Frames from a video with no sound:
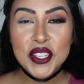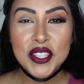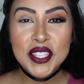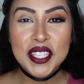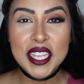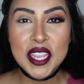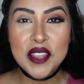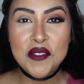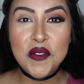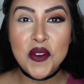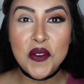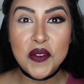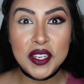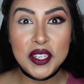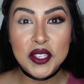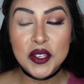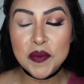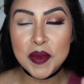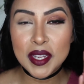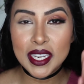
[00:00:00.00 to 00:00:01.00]
can see, I've already
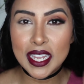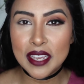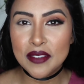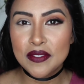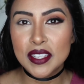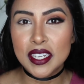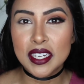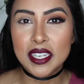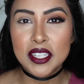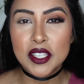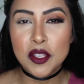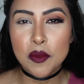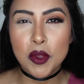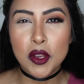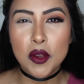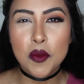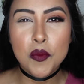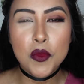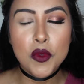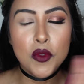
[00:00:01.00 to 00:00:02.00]
done my left eye, so I'm
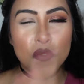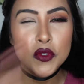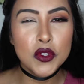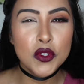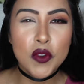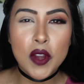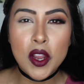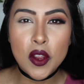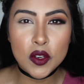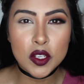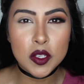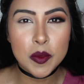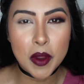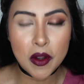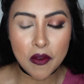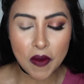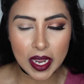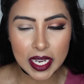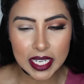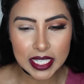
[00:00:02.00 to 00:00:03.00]
going to move straight onto my
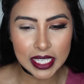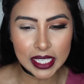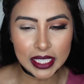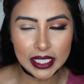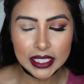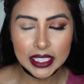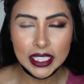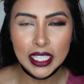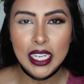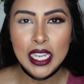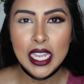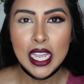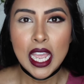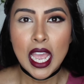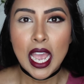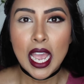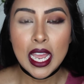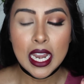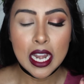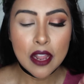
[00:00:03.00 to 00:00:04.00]
right eye.
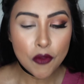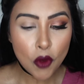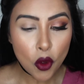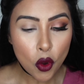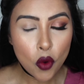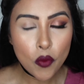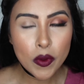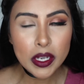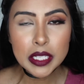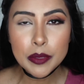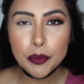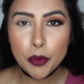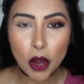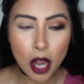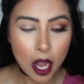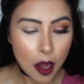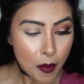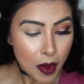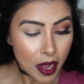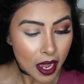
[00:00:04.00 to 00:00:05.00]
And I've already
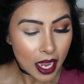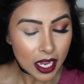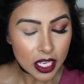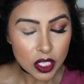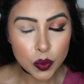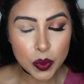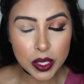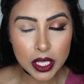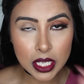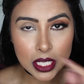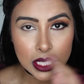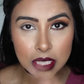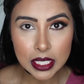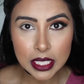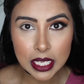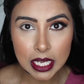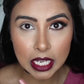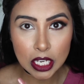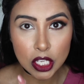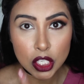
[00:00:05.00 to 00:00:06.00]
primed my eyes with
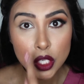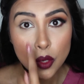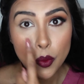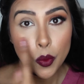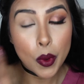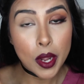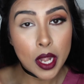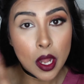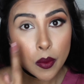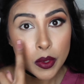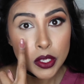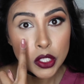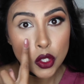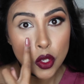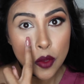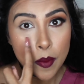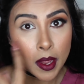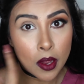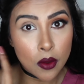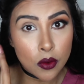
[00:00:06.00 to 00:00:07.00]
concealer, so when I was
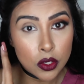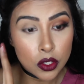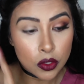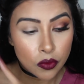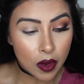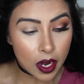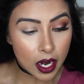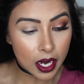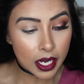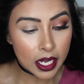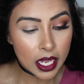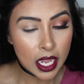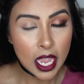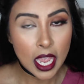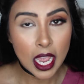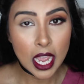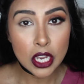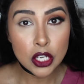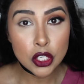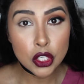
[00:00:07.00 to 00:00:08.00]
doing my under eye,
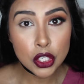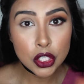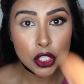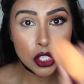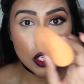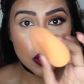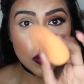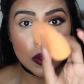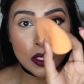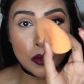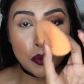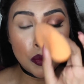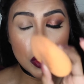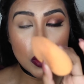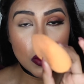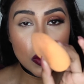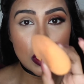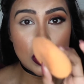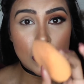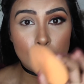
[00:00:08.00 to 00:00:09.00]
I just used a
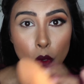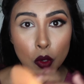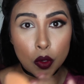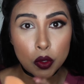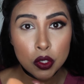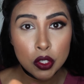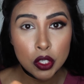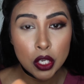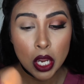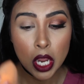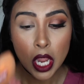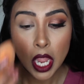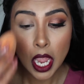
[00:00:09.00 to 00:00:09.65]
beauty sponge